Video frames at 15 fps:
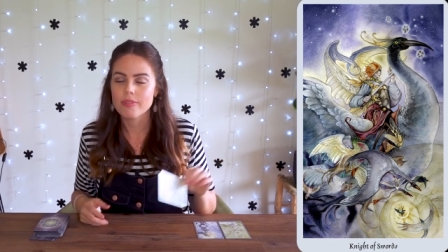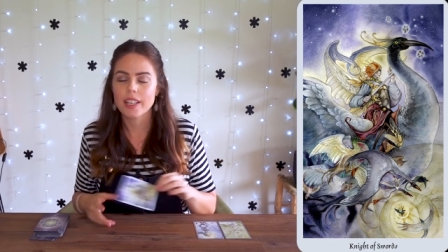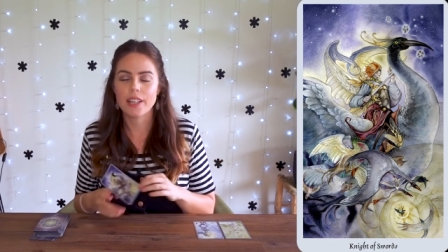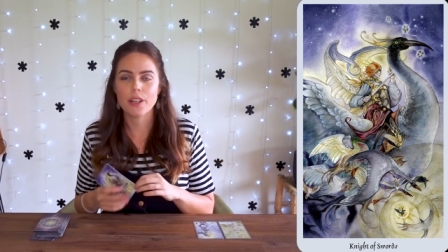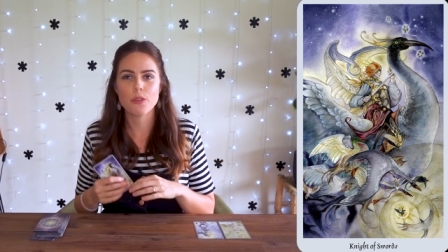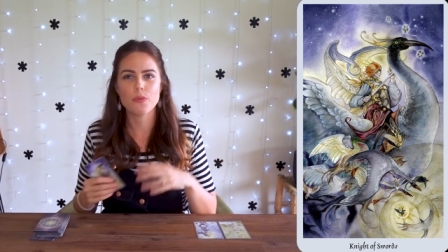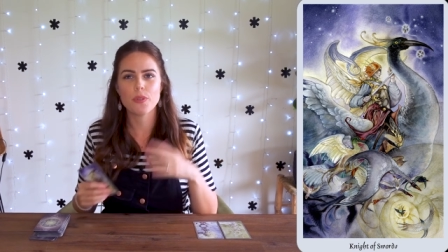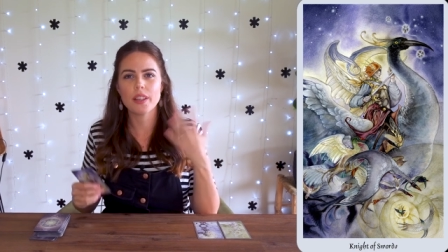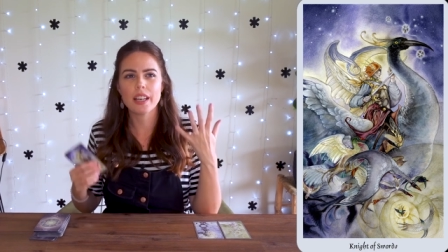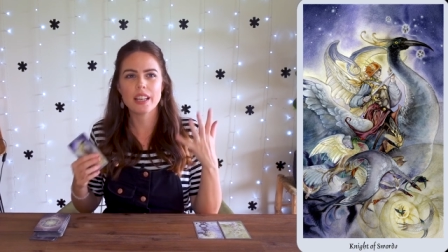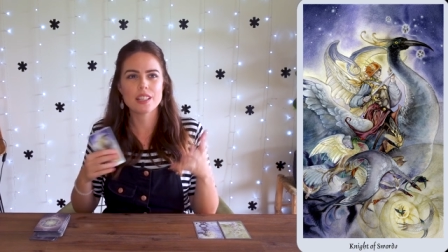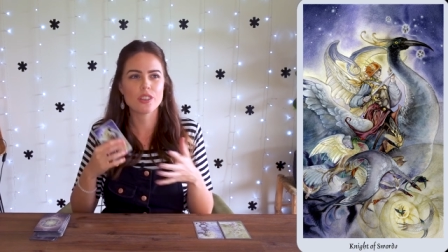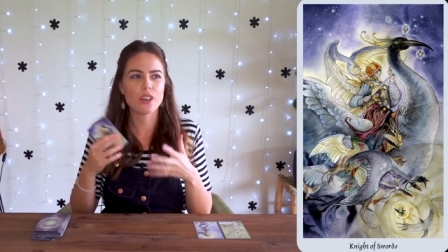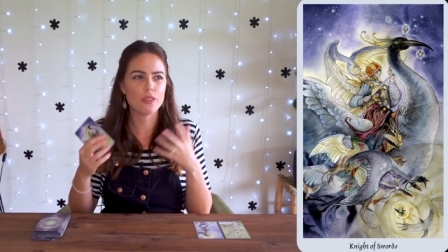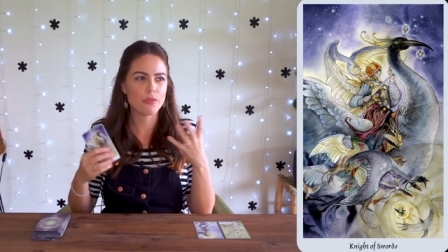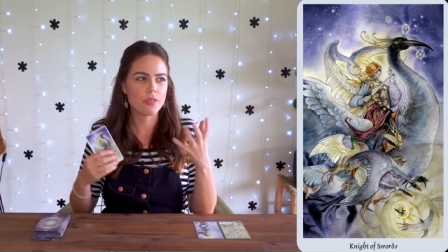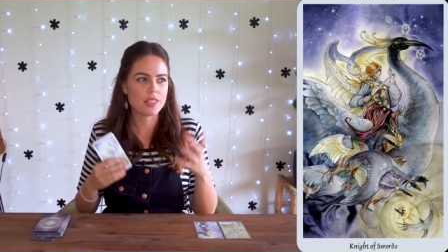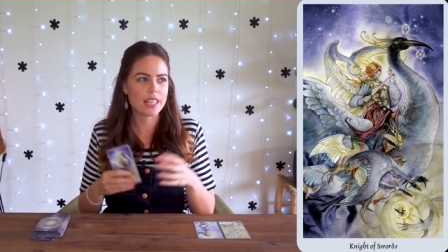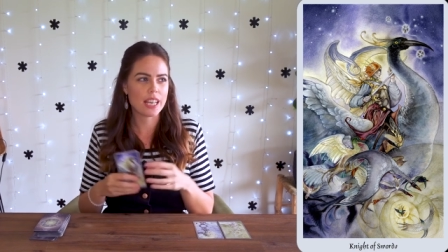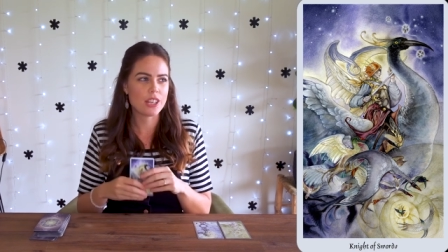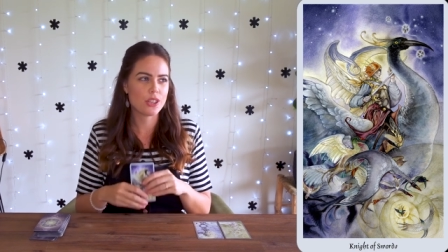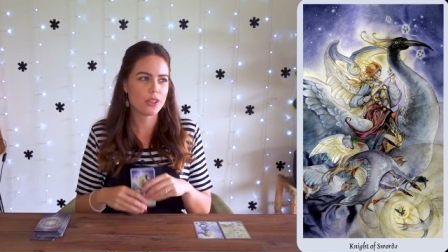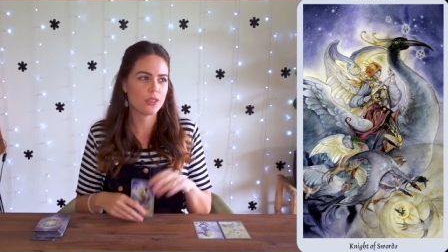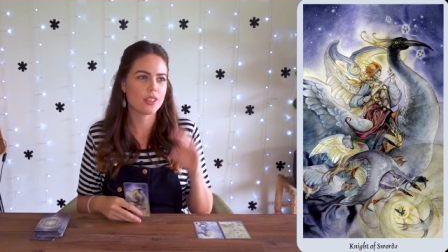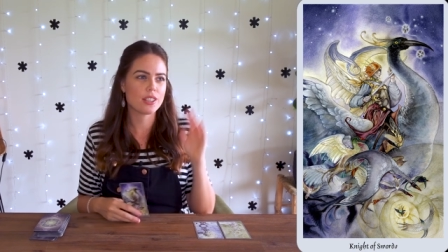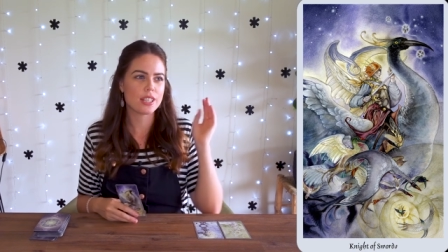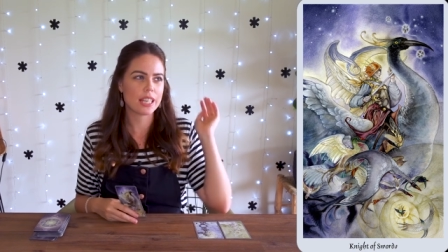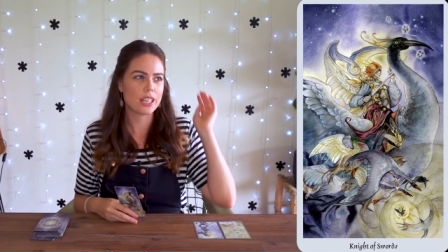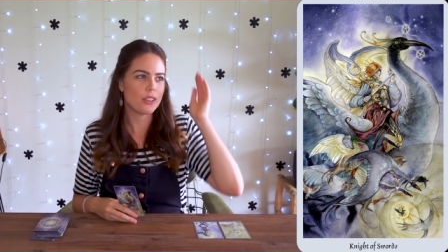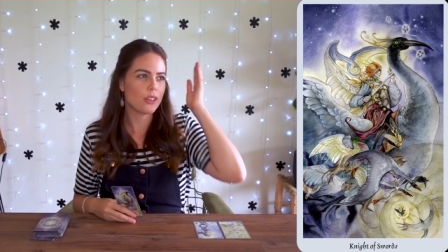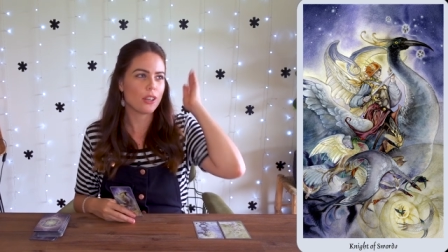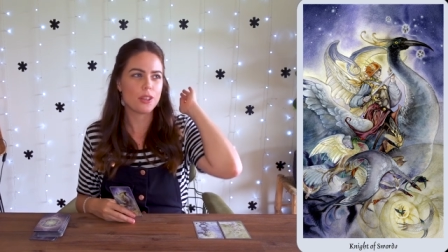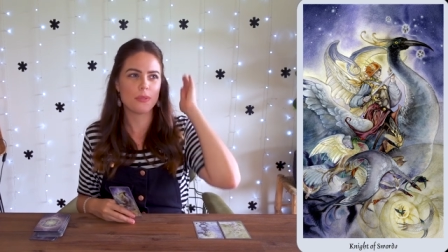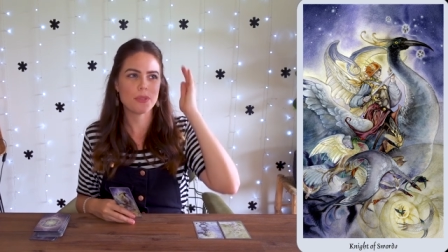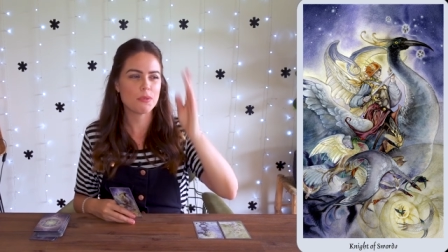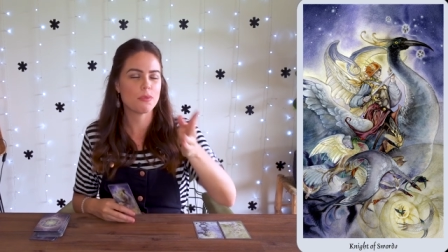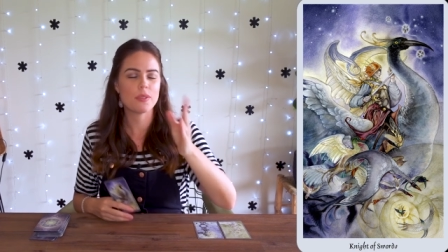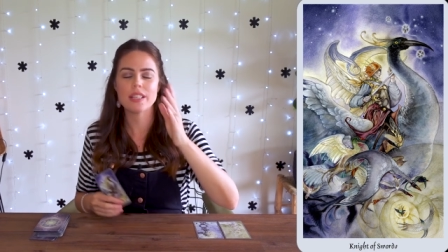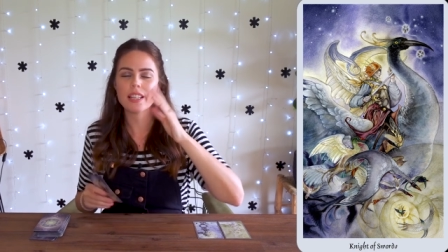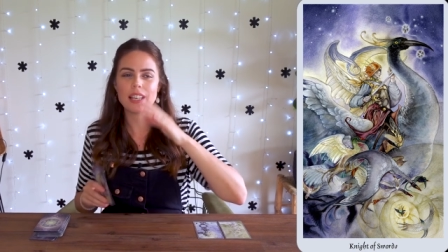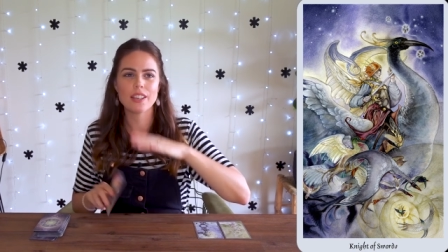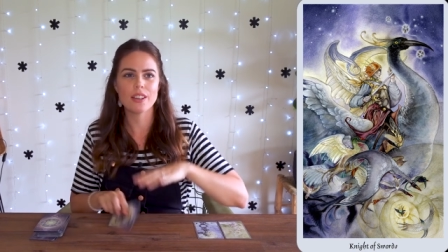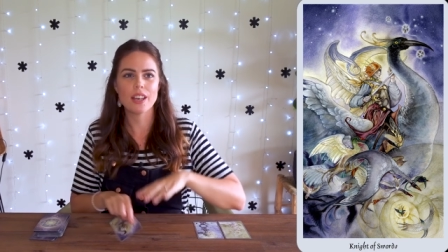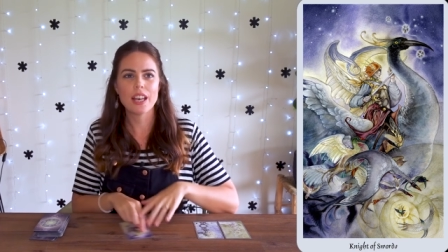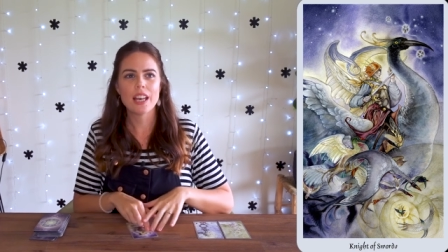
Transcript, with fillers: I don't feel like it's confrontational. It's like you don't even, it's like